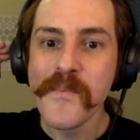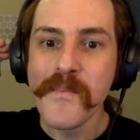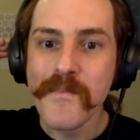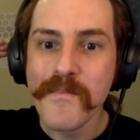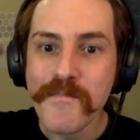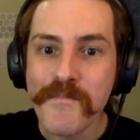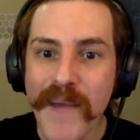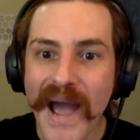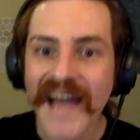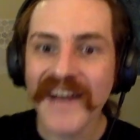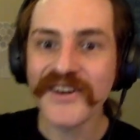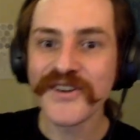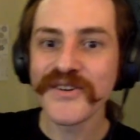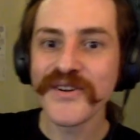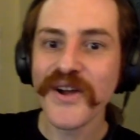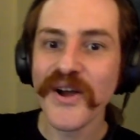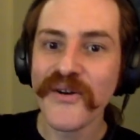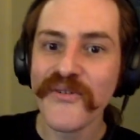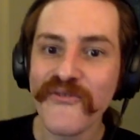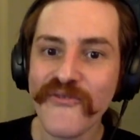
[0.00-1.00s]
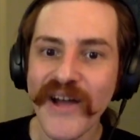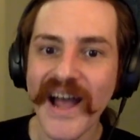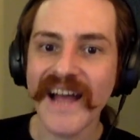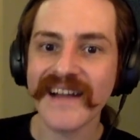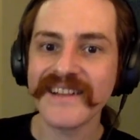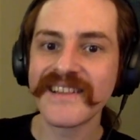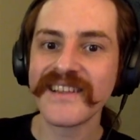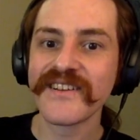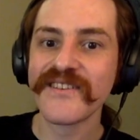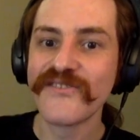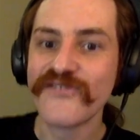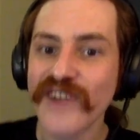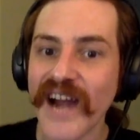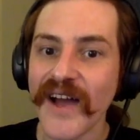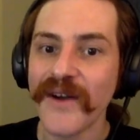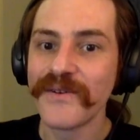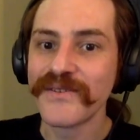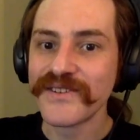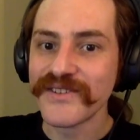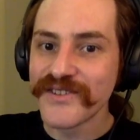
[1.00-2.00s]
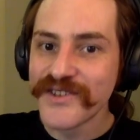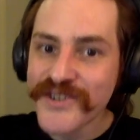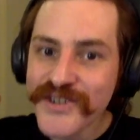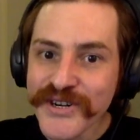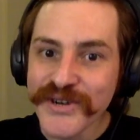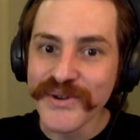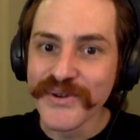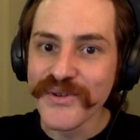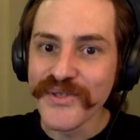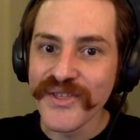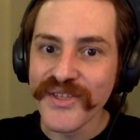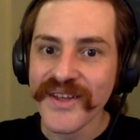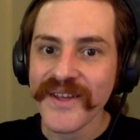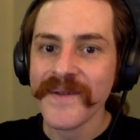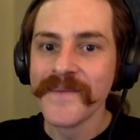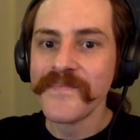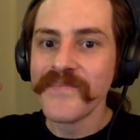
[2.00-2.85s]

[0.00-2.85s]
matter-of-fact ground truth